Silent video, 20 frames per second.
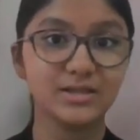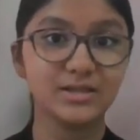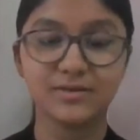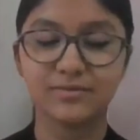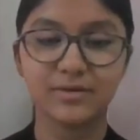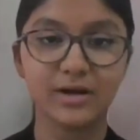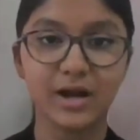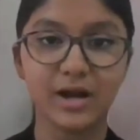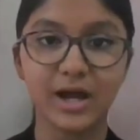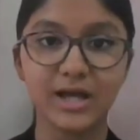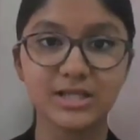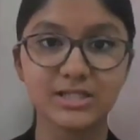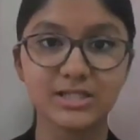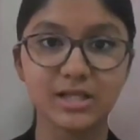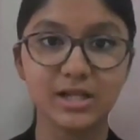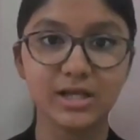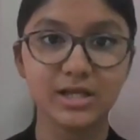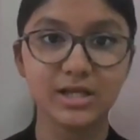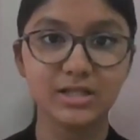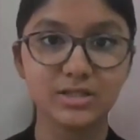different
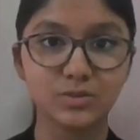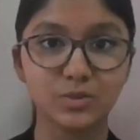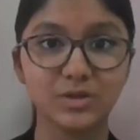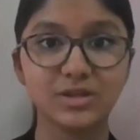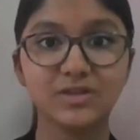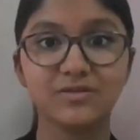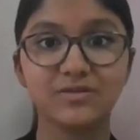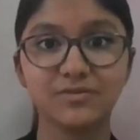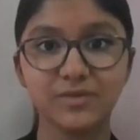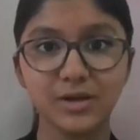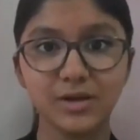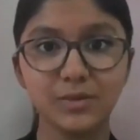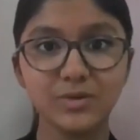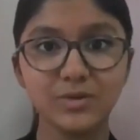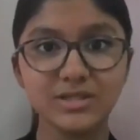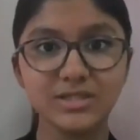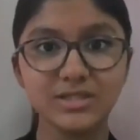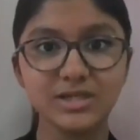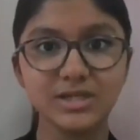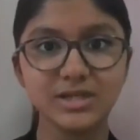isolates, what the
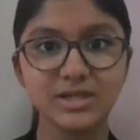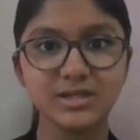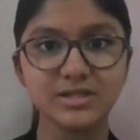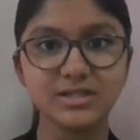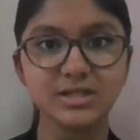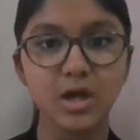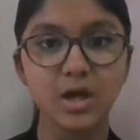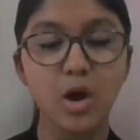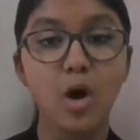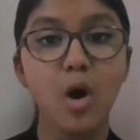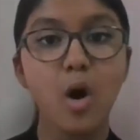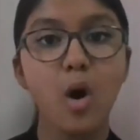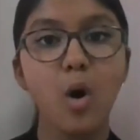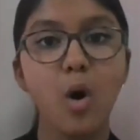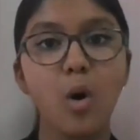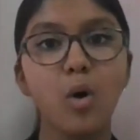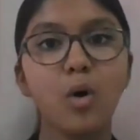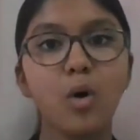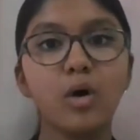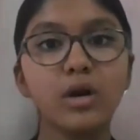frequency is,
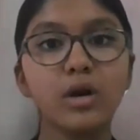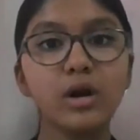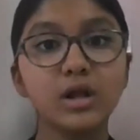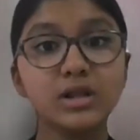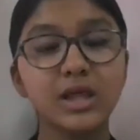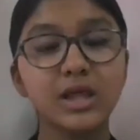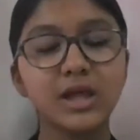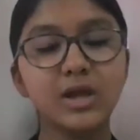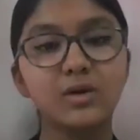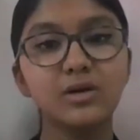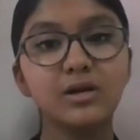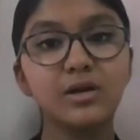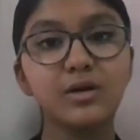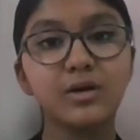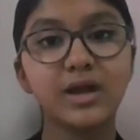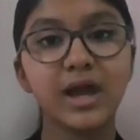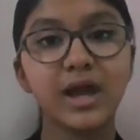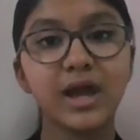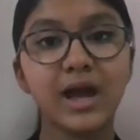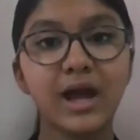or they could
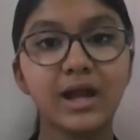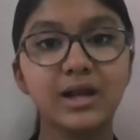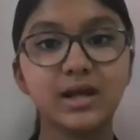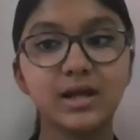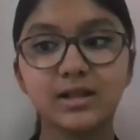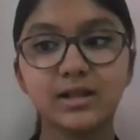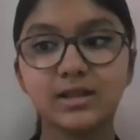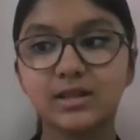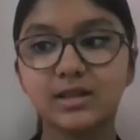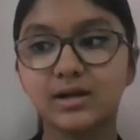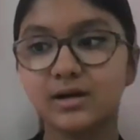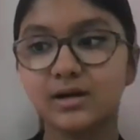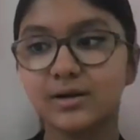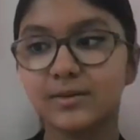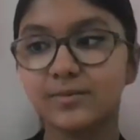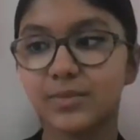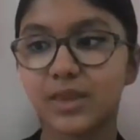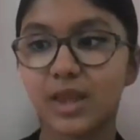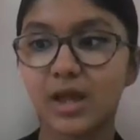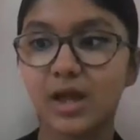look at
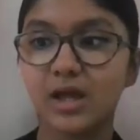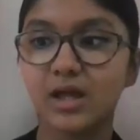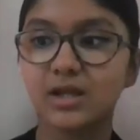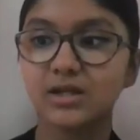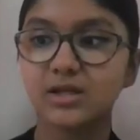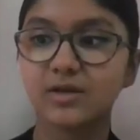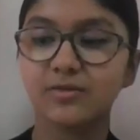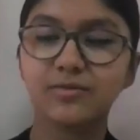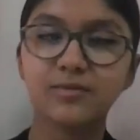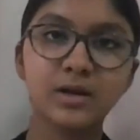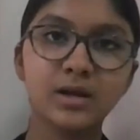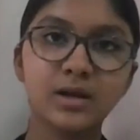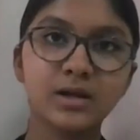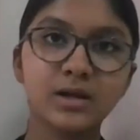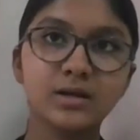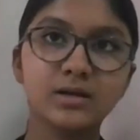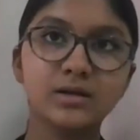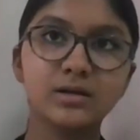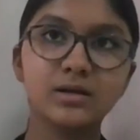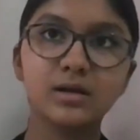the
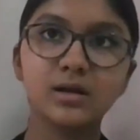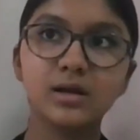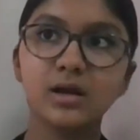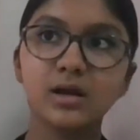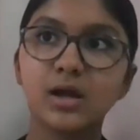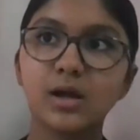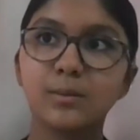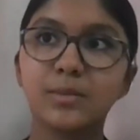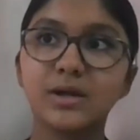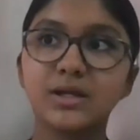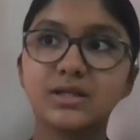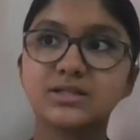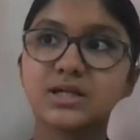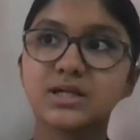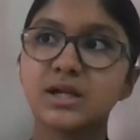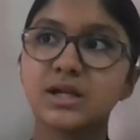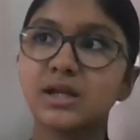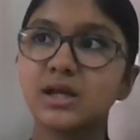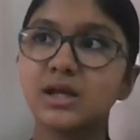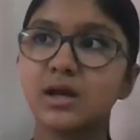different,
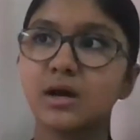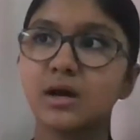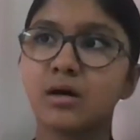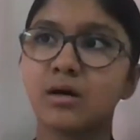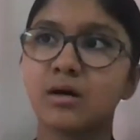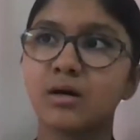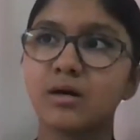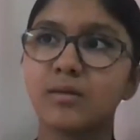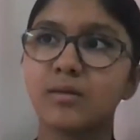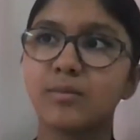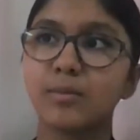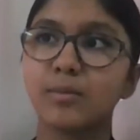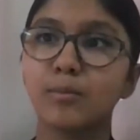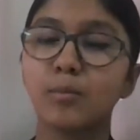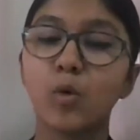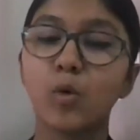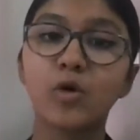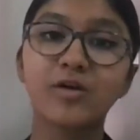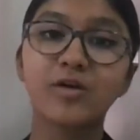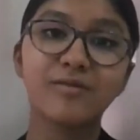basically
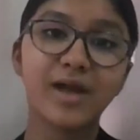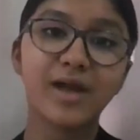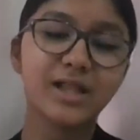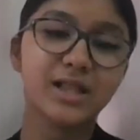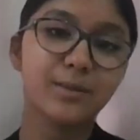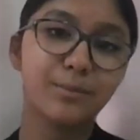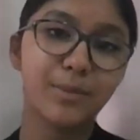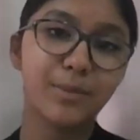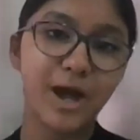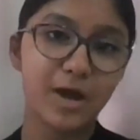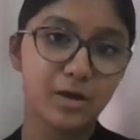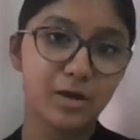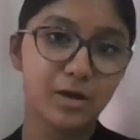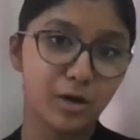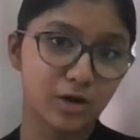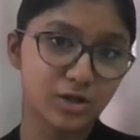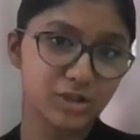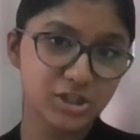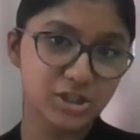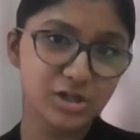more of like the
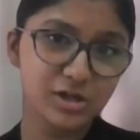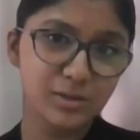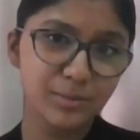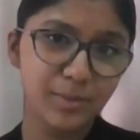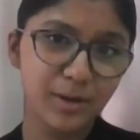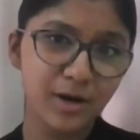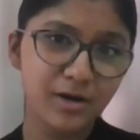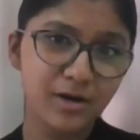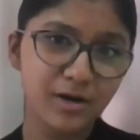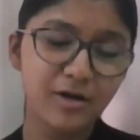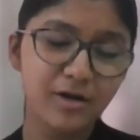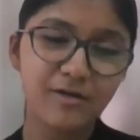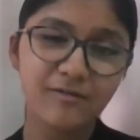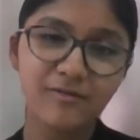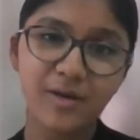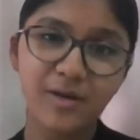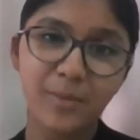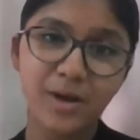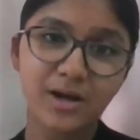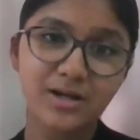biological part of
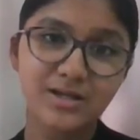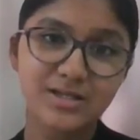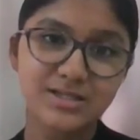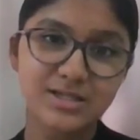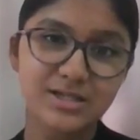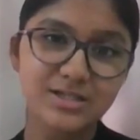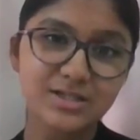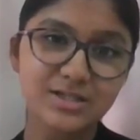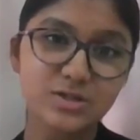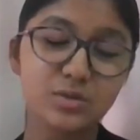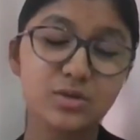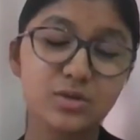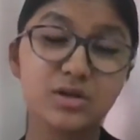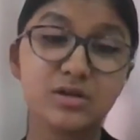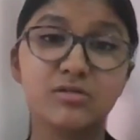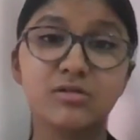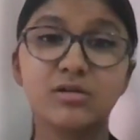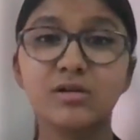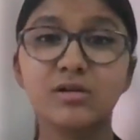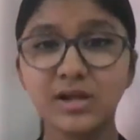MRSA. So
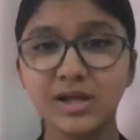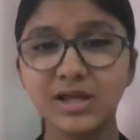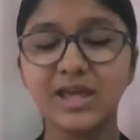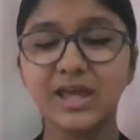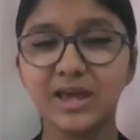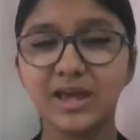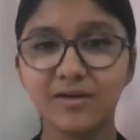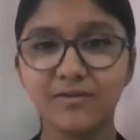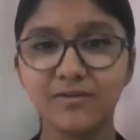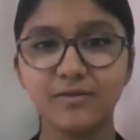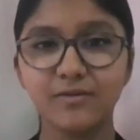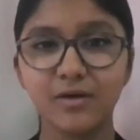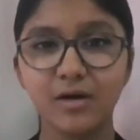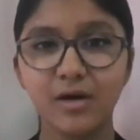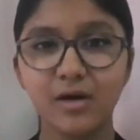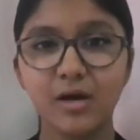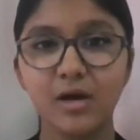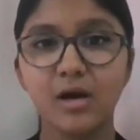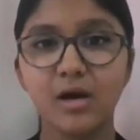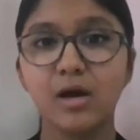it really gave
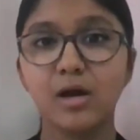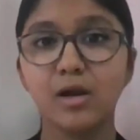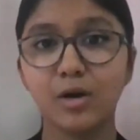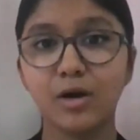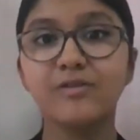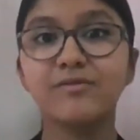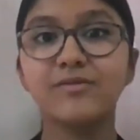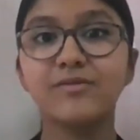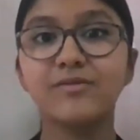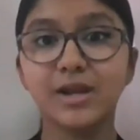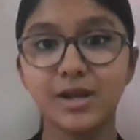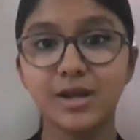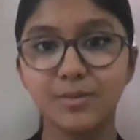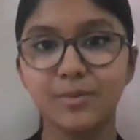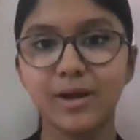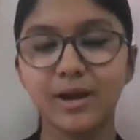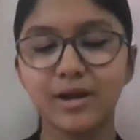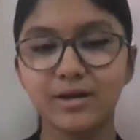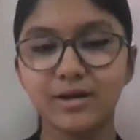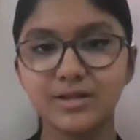a lot of
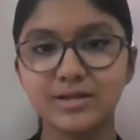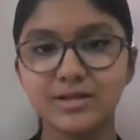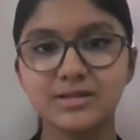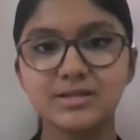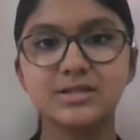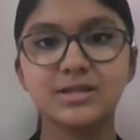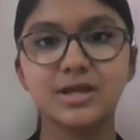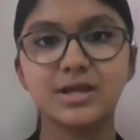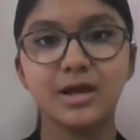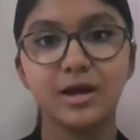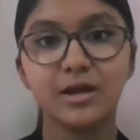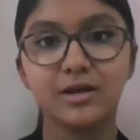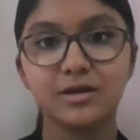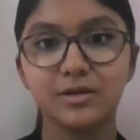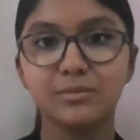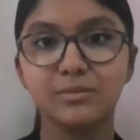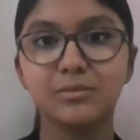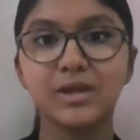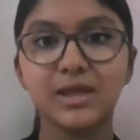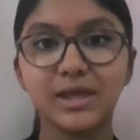independence
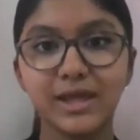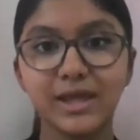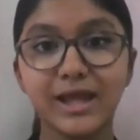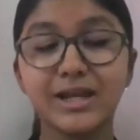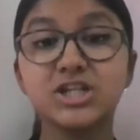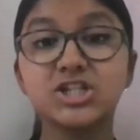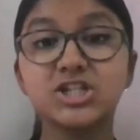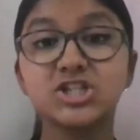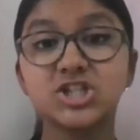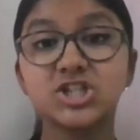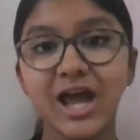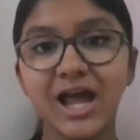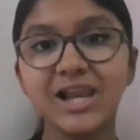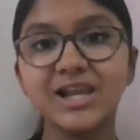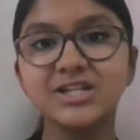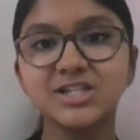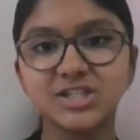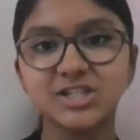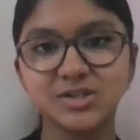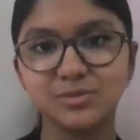to me, and it
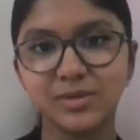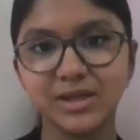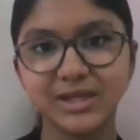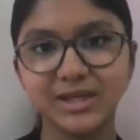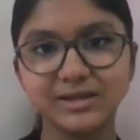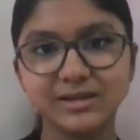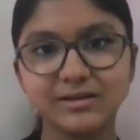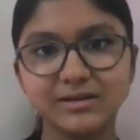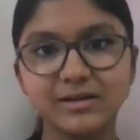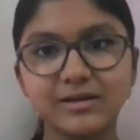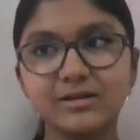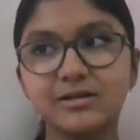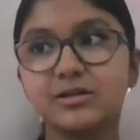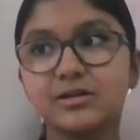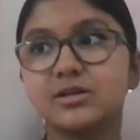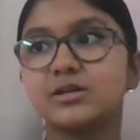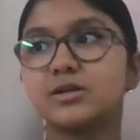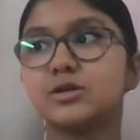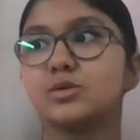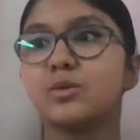challenged me
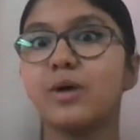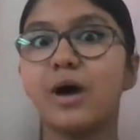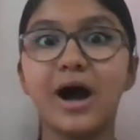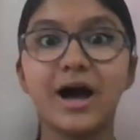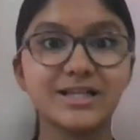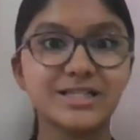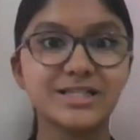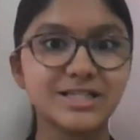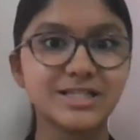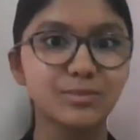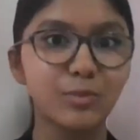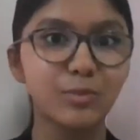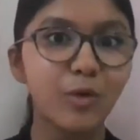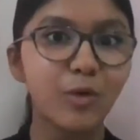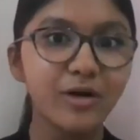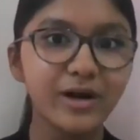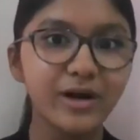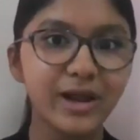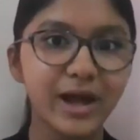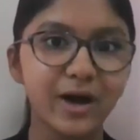to ask
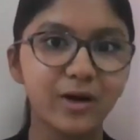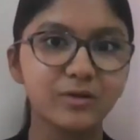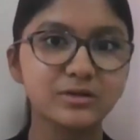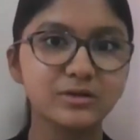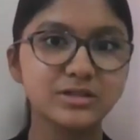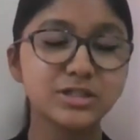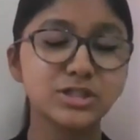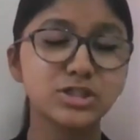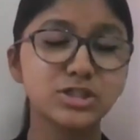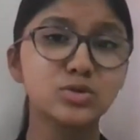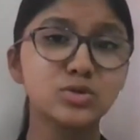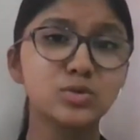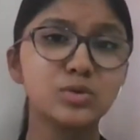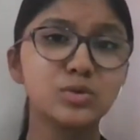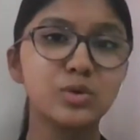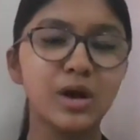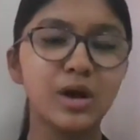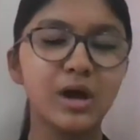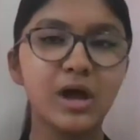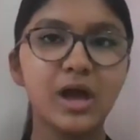more doubts,
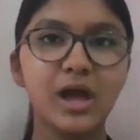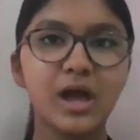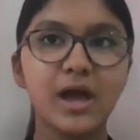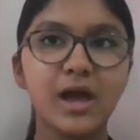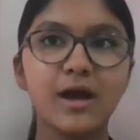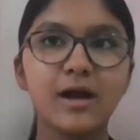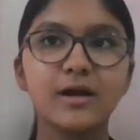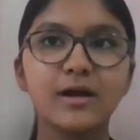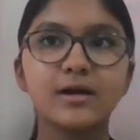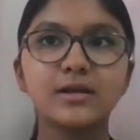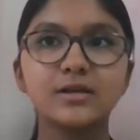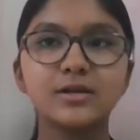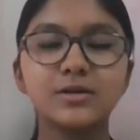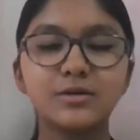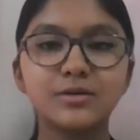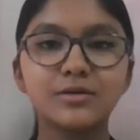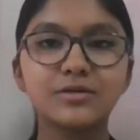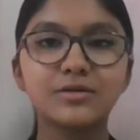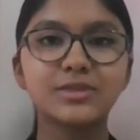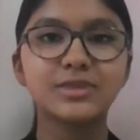to
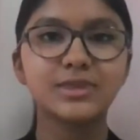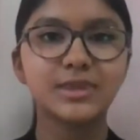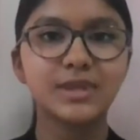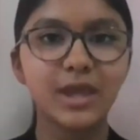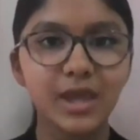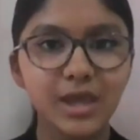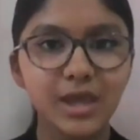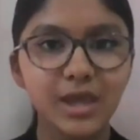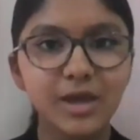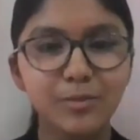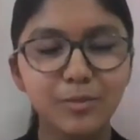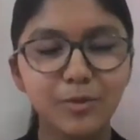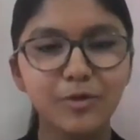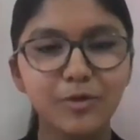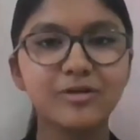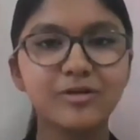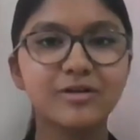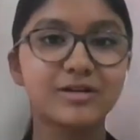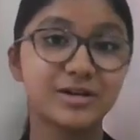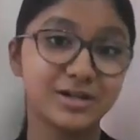think
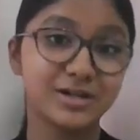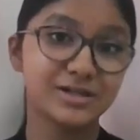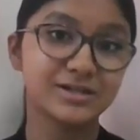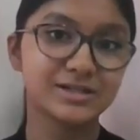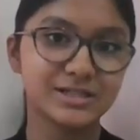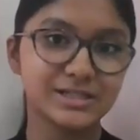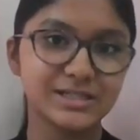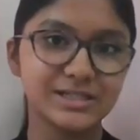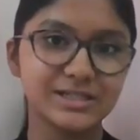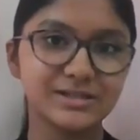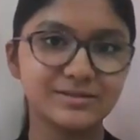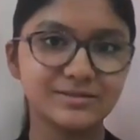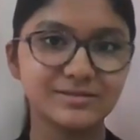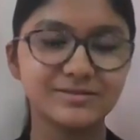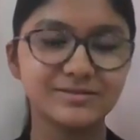more critically.